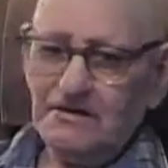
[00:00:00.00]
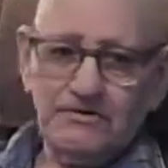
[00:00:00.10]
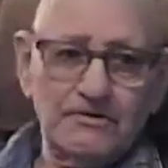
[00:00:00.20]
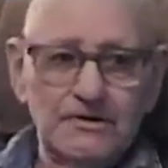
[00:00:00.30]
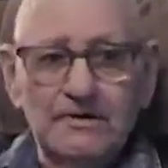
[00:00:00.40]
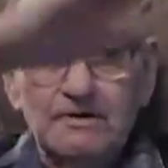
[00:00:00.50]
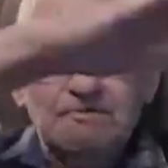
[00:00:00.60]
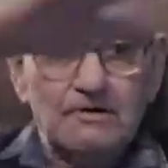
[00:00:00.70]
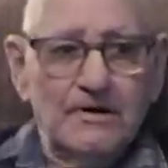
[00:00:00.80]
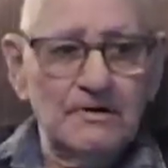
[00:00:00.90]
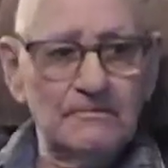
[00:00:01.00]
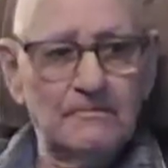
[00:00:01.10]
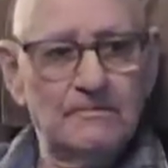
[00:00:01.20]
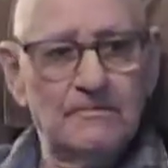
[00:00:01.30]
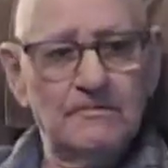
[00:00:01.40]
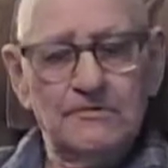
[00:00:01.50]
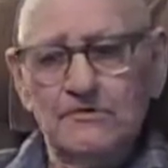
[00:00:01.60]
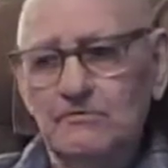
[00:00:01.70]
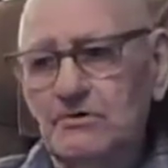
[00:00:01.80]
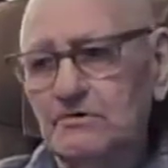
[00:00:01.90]
You could hear the damn
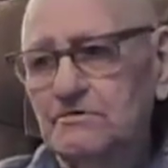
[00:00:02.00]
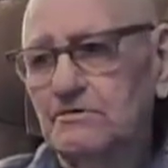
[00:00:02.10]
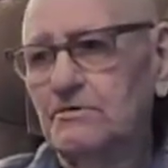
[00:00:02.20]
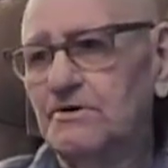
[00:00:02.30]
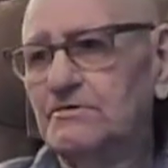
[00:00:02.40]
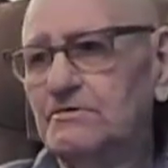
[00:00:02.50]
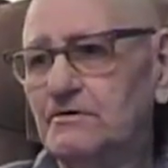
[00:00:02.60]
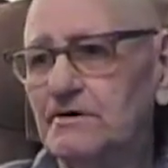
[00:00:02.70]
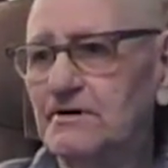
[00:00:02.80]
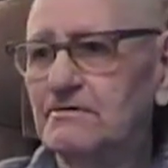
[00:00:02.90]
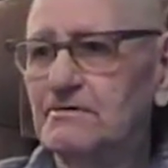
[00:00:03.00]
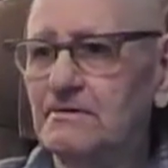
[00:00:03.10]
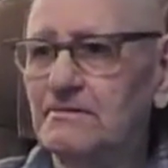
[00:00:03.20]
bullets whizzing around.